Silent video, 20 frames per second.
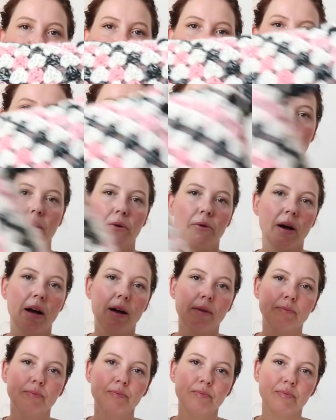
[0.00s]

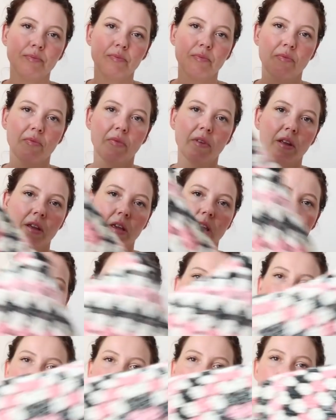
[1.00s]
So
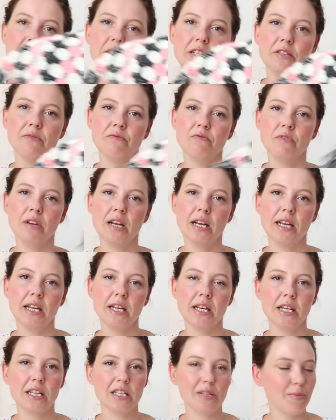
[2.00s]
yes, I didn't really
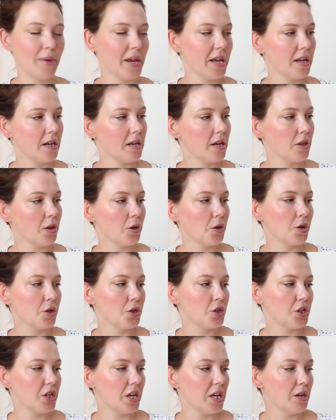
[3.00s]
need to make another
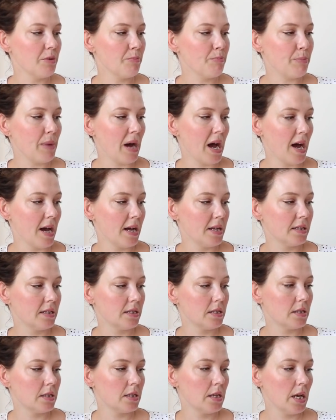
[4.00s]
cushion,
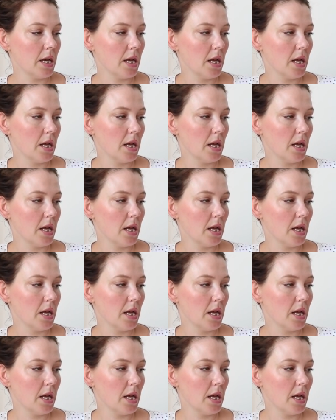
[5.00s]
but